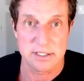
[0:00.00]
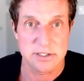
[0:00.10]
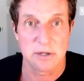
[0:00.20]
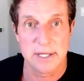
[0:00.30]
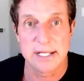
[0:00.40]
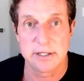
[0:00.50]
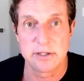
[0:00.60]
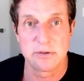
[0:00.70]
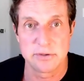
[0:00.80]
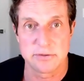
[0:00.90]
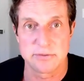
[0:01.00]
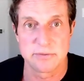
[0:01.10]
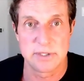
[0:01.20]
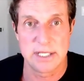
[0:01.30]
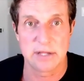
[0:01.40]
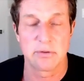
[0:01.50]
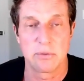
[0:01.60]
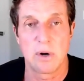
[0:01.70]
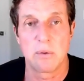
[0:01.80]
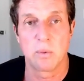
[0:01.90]
All we had to do is get through
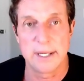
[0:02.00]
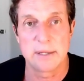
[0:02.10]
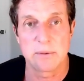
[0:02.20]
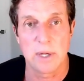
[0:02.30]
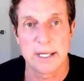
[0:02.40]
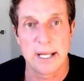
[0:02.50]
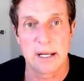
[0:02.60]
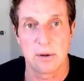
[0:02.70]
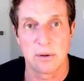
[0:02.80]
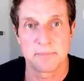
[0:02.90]
what we're in right now,